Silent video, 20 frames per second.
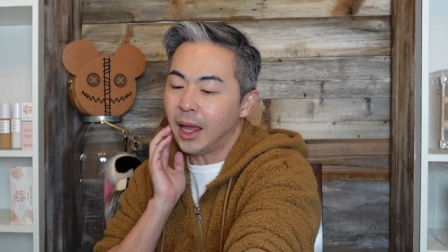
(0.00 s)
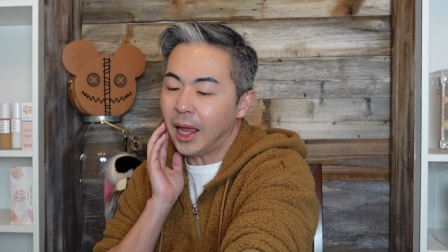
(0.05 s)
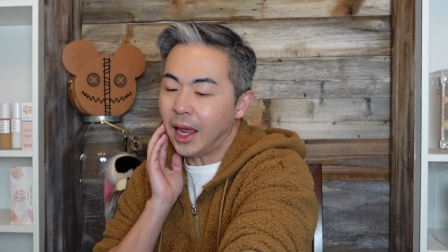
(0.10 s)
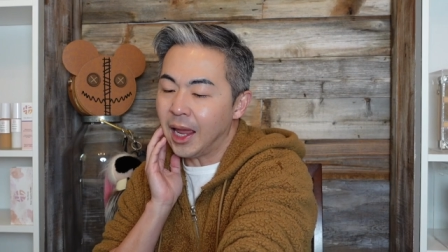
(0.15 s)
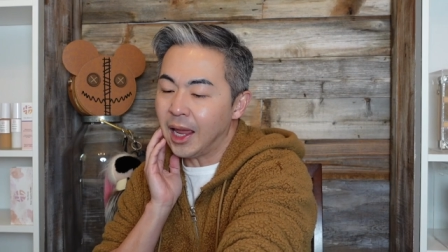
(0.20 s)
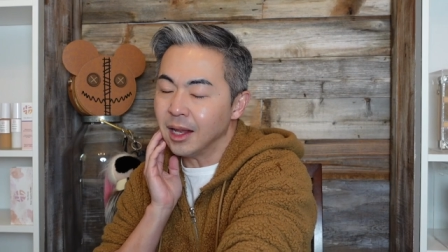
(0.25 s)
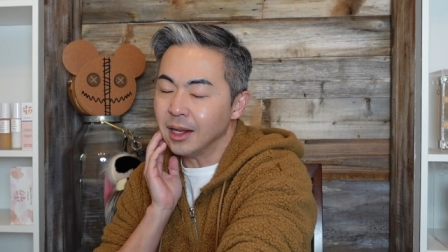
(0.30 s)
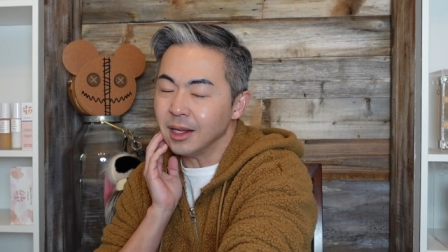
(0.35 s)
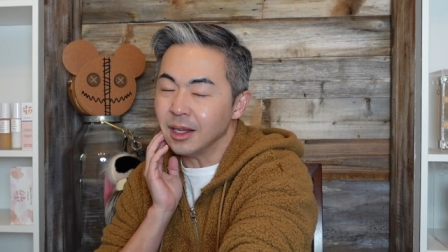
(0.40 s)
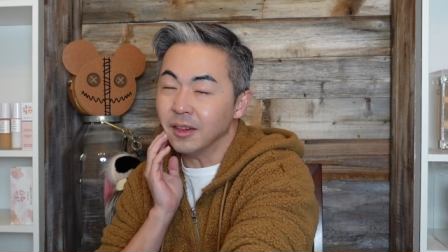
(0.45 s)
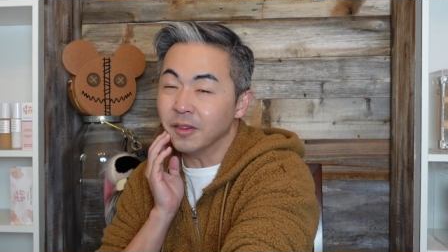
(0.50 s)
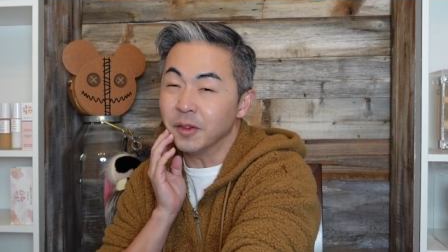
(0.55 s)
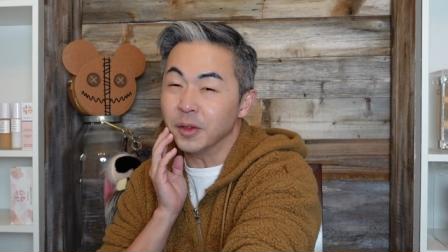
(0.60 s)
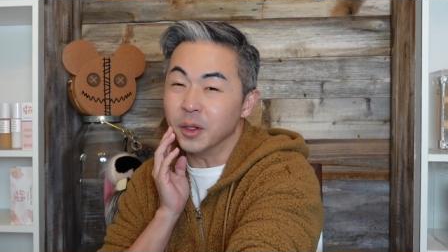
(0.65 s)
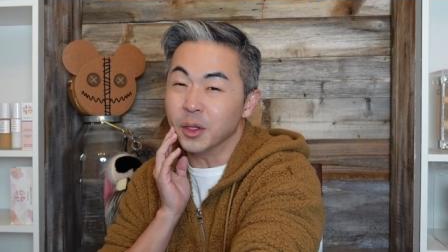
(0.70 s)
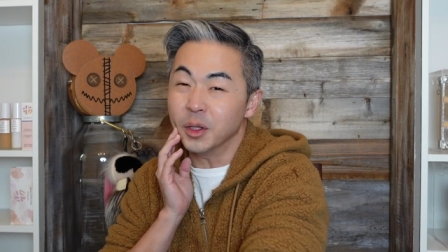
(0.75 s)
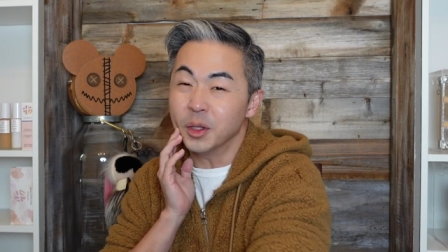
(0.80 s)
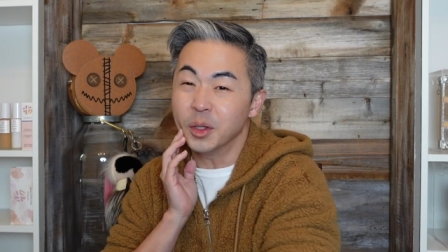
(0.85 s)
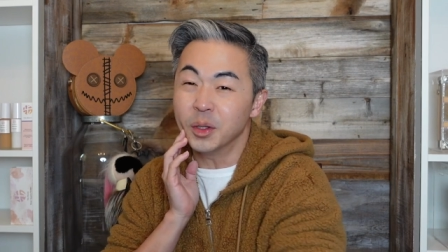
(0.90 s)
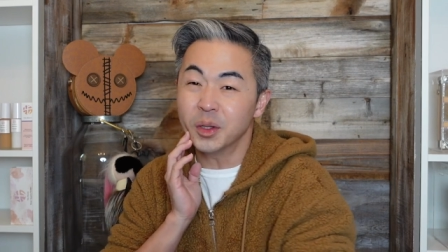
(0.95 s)
And if you
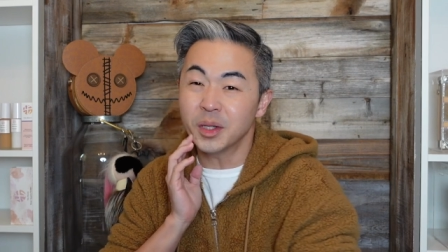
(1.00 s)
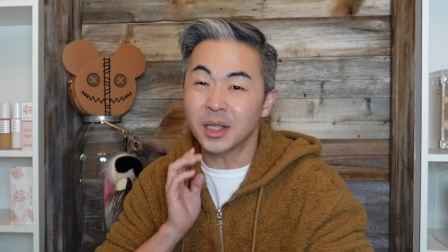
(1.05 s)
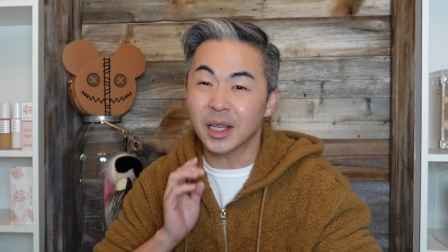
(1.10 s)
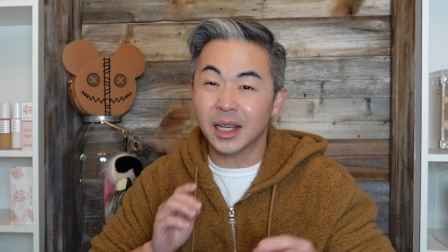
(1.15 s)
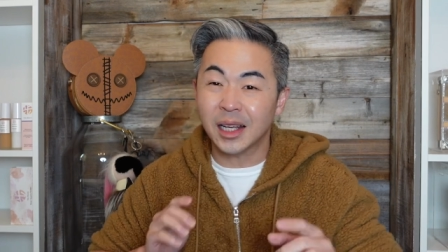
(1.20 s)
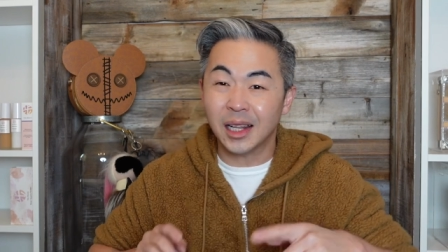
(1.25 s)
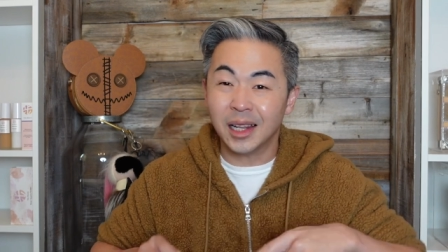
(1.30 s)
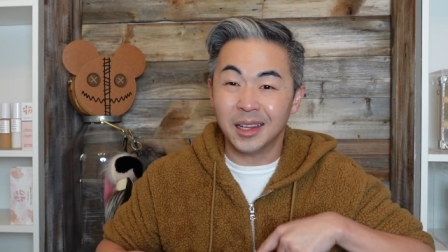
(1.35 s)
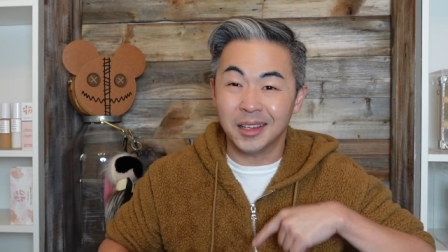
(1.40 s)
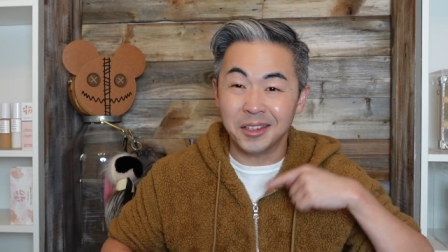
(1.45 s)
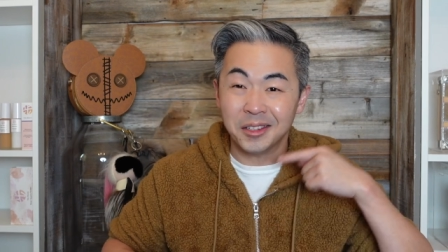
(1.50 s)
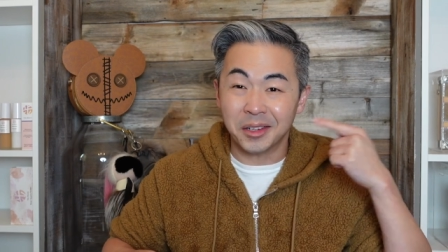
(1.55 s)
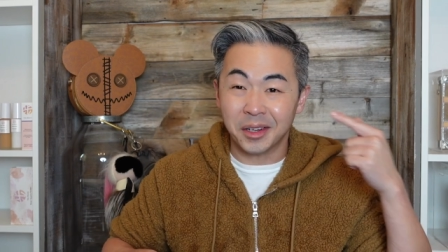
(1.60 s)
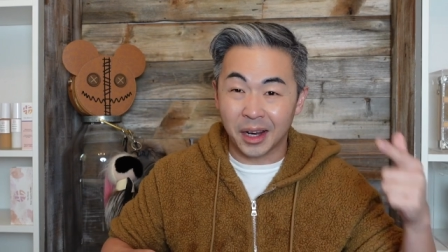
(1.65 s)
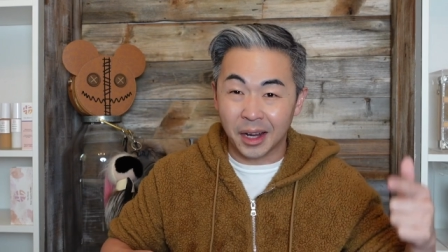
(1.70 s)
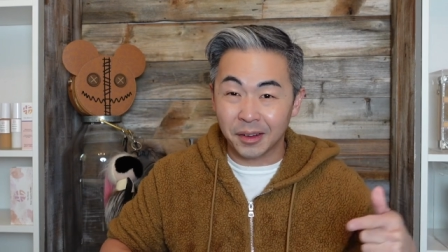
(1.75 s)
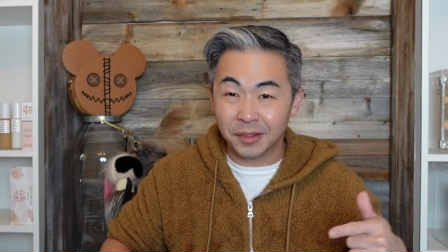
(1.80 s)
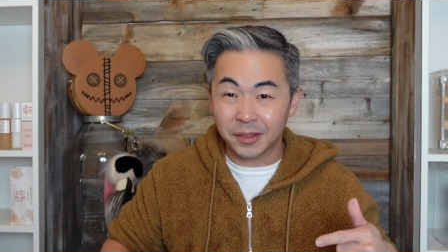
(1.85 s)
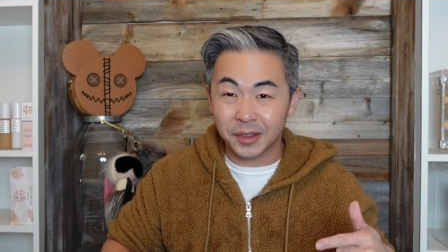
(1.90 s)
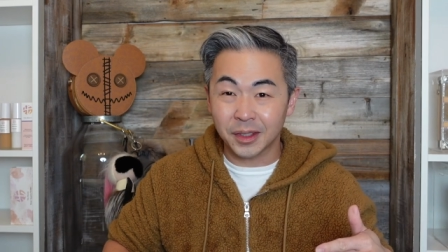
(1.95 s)
use a cleanser
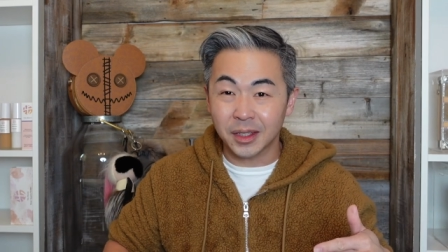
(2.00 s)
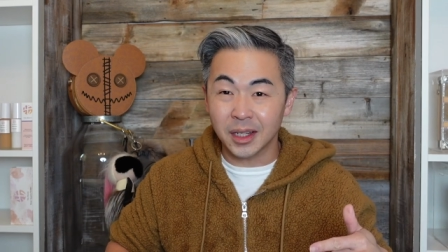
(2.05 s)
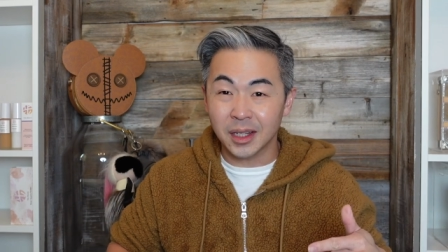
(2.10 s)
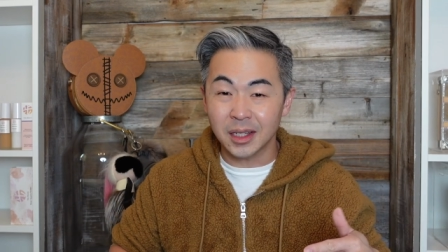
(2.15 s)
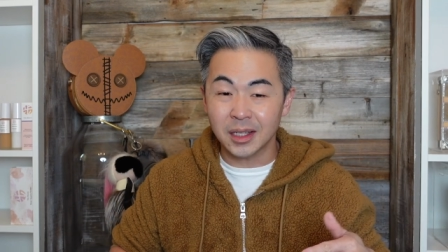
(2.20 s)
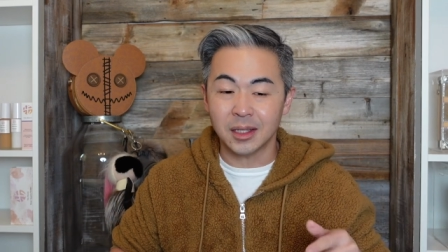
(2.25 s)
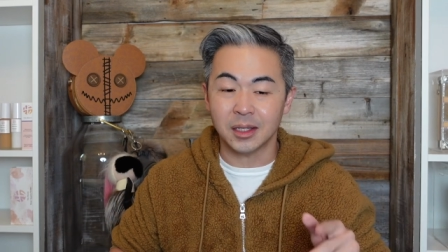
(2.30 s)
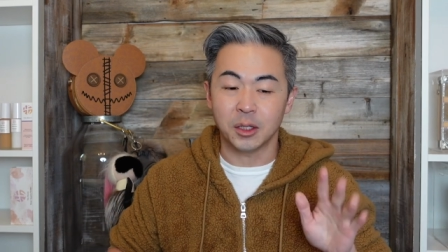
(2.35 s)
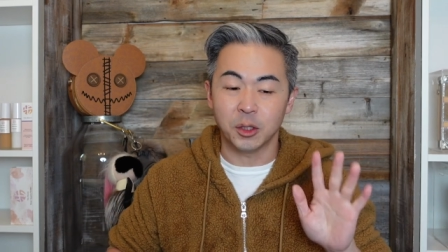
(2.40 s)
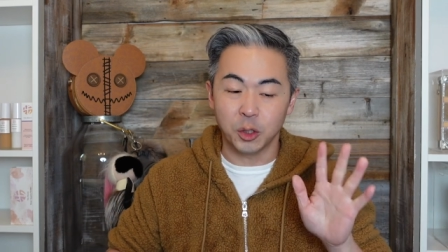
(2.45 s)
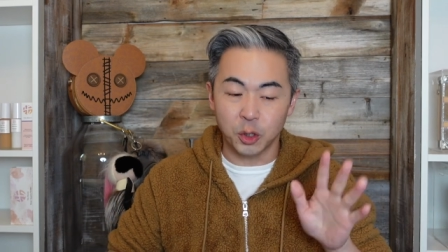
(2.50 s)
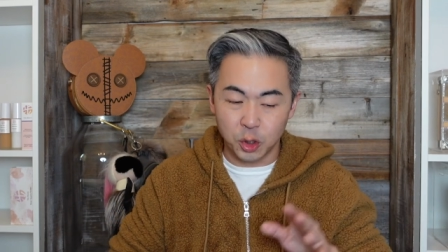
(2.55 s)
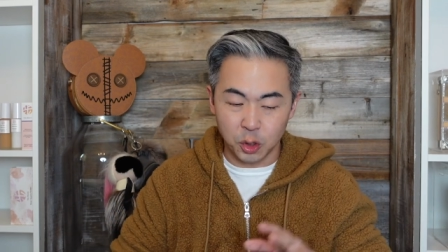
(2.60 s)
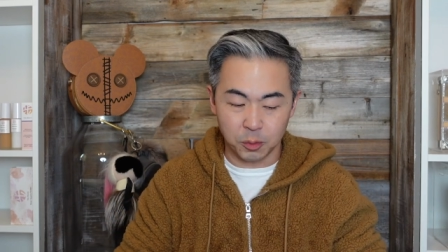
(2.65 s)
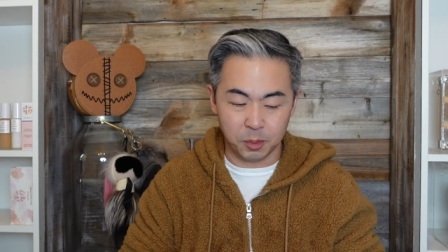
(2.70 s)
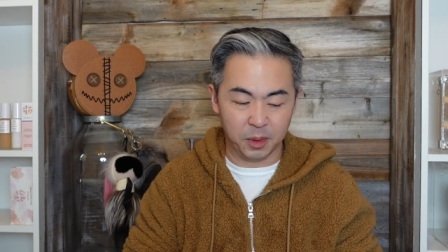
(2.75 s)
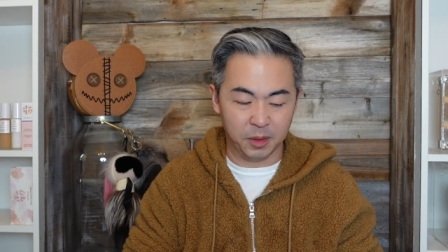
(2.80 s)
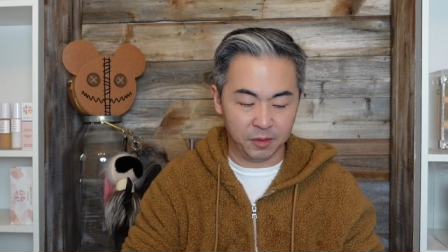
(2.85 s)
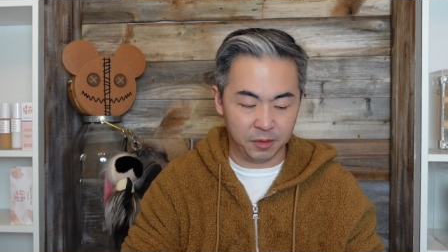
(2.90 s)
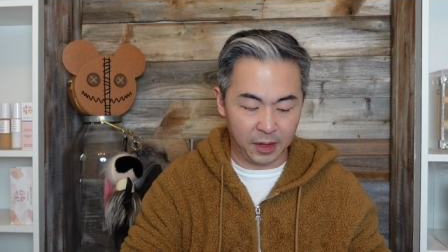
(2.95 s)
after this, you
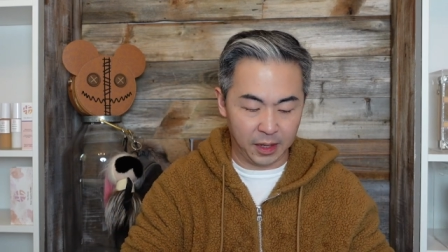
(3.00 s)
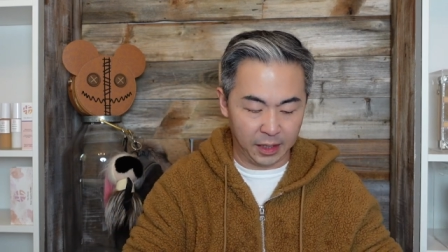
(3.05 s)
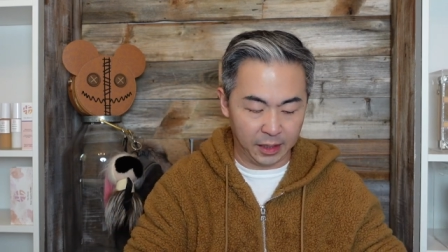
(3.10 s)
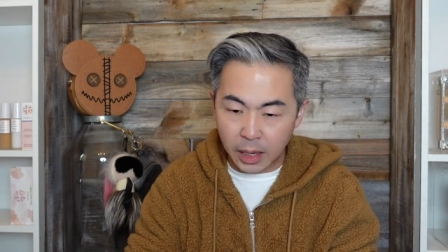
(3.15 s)
should be fine.